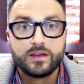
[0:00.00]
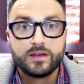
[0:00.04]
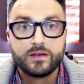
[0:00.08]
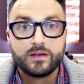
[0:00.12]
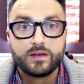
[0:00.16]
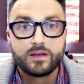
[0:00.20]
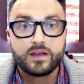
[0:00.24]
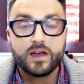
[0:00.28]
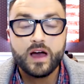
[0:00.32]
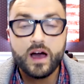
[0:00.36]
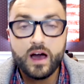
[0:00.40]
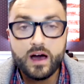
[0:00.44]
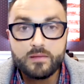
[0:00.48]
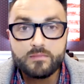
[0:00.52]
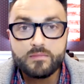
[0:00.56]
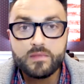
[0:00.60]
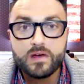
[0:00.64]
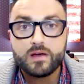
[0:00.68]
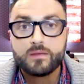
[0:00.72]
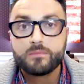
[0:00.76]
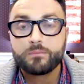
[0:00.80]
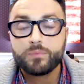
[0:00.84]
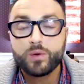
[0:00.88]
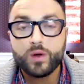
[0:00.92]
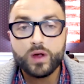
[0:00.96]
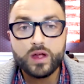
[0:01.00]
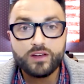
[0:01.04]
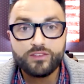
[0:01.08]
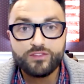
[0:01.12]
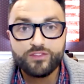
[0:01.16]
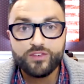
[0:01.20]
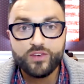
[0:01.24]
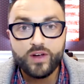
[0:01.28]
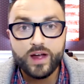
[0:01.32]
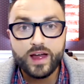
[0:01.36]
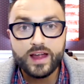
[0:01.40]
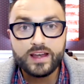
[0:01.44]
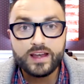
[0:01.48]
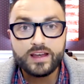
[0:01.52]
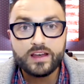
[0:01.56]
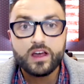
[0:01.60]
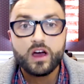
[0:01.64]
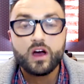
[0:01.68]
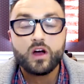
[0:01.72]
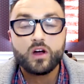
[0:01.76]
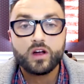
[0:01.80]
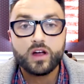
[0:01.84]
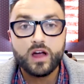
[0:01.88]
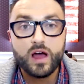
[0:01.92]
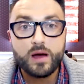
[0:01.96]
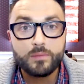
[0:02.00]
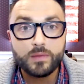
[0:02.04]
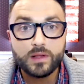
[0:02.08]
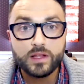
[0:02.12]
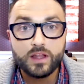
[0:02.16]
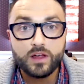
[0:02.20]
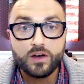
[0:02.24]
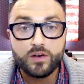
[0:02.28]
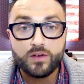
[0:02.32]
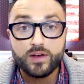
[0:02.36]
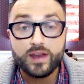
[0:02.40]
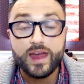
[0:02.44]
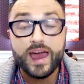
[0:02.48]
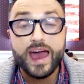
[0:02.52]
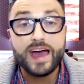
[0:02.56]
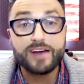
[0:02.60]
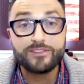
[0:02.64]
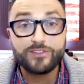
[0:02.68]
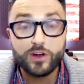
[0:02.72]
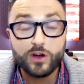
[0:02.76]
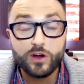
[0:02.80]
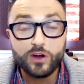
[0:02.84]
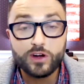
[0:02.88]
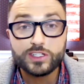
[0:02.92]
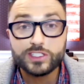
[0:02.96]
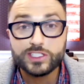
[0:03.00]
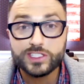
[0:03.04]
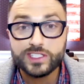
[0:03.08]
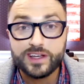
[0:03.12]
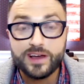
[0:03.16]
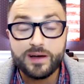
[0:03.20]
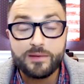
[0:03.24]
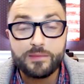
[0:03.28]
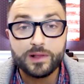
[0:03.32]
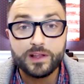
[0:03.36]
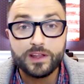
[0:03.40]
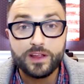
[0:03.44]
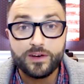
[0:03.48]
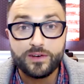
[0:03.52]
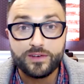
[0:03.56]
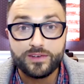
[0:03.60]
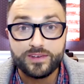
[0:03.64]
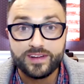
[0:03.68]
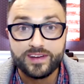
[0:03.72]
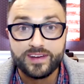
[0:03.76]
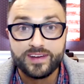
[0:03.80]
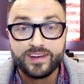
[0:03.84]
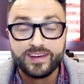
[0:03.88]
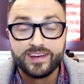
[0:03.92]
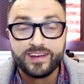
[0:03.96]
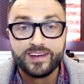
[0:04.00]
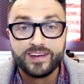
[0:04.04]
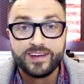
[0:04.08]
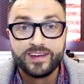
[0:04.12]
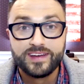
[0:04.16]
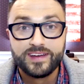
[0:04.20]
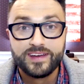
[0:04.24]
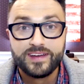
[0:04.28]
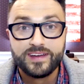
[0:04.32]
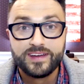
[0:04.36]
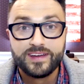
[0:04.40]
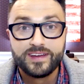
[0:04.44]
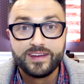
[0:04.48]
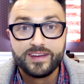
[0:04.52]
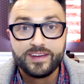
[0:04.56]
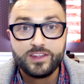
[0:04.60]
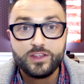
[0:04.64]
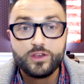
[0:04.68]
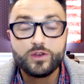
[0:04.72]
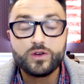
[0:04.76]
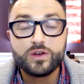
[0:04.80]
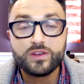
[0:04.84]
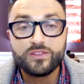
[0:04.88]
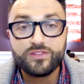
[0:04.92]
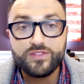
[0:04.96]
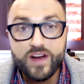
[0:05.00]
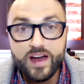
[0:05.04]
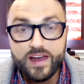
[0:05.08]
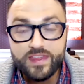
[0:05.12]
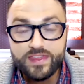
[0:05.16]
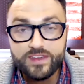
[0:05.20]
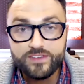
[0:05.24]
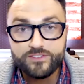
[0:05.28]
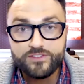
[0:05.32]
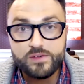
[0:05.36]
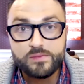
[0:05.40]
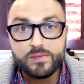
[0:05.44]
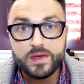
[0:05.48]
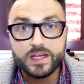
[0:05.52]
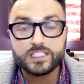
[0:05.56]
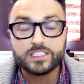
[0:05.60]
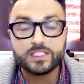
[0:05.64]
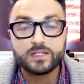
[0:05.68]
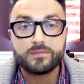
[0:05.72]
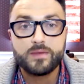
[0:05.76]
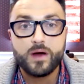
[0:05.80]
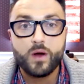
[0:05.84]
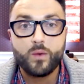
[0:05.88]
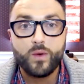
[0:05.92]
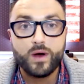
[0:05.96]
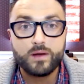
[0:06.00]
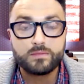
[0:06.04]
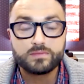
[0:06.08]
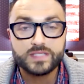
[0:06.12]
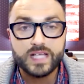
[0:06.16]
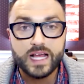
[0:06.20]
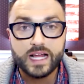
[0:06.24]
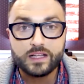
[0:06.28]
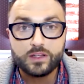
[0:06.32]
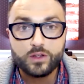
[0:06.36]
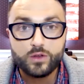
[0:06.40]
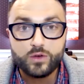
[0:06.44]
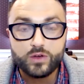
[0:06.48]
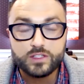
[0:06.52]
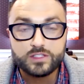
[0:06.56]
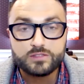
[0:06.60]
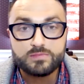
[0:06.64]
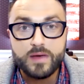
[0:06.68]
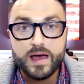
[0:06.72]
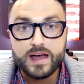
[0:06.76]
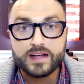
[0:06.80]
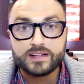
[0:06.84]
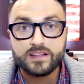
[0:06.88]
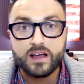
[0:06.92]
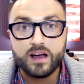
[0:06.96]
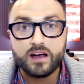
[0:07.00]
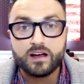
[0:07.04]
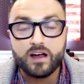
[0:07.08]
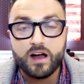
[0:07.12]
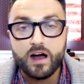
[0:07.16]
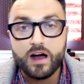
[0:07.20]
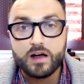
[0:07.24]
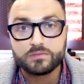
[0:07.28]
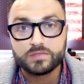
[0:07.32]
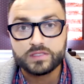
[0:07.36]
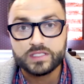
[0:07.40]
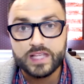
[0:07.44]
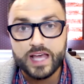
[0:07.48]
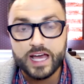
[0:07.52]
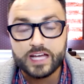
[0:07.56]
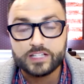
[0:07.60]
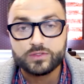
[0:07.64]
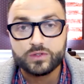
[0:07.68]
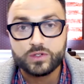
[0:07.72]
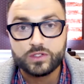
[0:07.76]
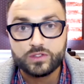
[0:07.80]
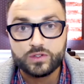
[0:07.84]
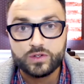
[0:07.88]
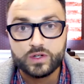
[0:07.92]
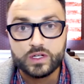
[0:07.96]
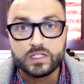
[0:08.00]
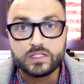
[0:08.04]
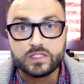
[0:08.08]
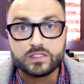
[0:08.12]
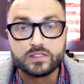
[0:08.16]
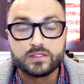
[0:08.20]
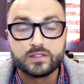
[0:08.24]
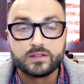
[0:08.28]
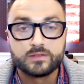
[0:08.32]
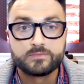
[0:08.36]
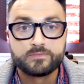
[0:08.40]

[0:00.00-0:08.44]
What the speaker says: Come, bring a friend, or come alone. Have courage to come alone. You can find the information on my website, lucasmack.com/retreats.